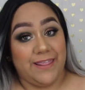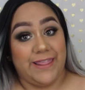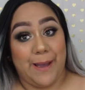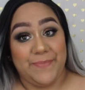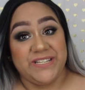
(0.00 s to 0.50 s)

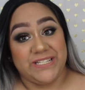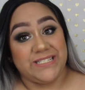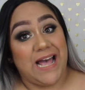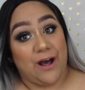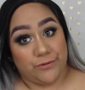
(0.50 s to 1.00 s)
that bitch
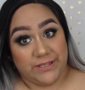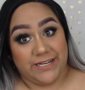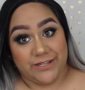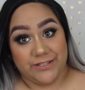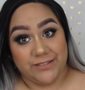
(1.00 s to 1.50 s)
is out
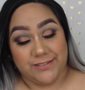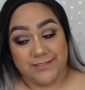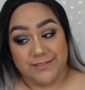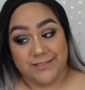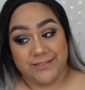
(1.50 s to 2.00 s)
there,
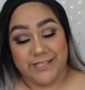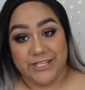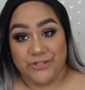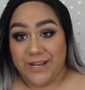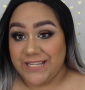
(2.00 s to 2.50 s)

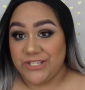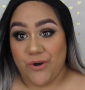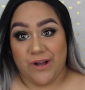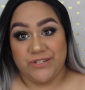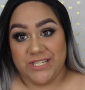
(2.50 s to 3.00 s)
because you guys
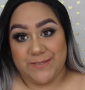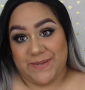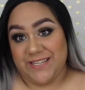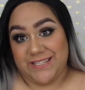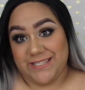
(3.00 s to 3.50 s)
know how
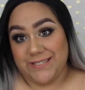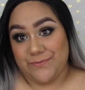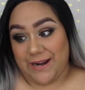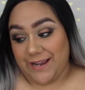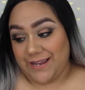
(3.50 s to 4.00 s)
Chisme
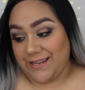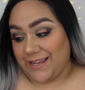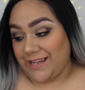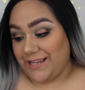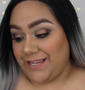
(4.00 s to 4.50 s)
is, right?
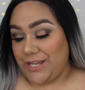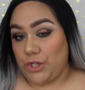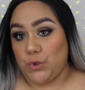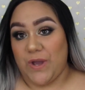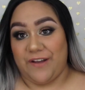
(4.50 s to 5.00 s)
Like,
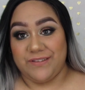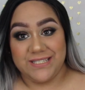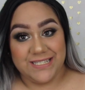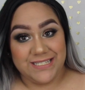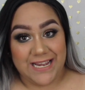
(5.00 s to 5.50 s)
you have to
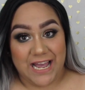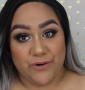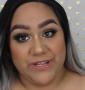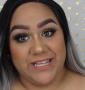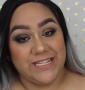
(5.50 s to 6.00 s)
sit
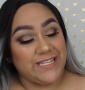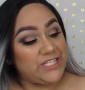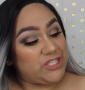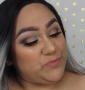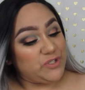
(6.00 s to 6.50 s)
down y tienes que
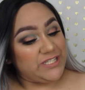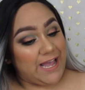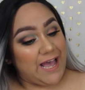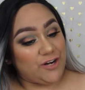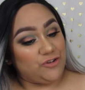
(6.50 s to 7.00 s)

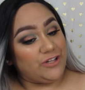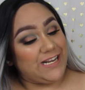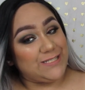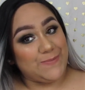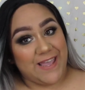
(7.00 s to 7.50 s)
chismosear con
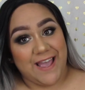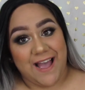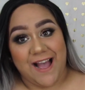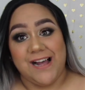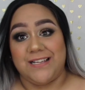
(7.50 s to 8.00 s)
todas las
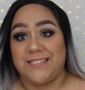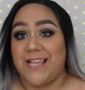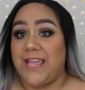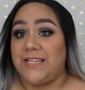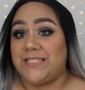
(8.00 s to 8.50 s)
viejas,
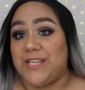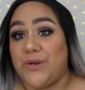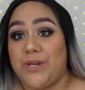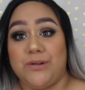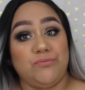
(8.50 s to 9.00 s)

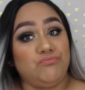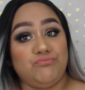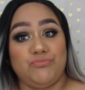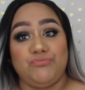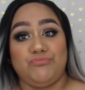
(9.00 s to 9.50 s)
see
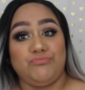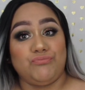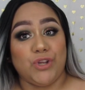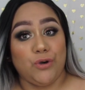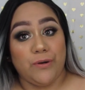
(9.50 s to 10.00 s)

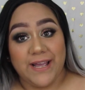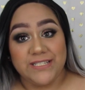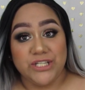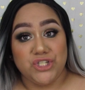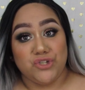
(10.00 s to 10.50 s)
who
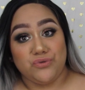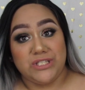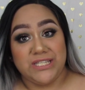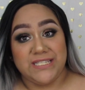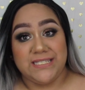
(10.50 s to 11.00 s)
has the
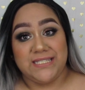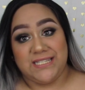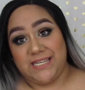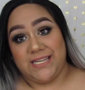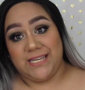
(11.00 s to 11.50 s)
juiciest
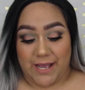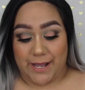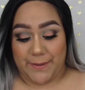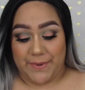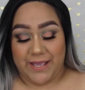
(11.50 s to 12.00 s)
tea.
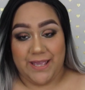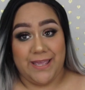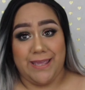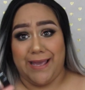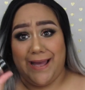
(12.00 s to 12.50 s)

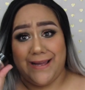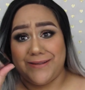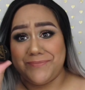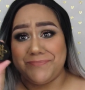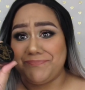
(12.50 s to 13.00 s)
Yeah,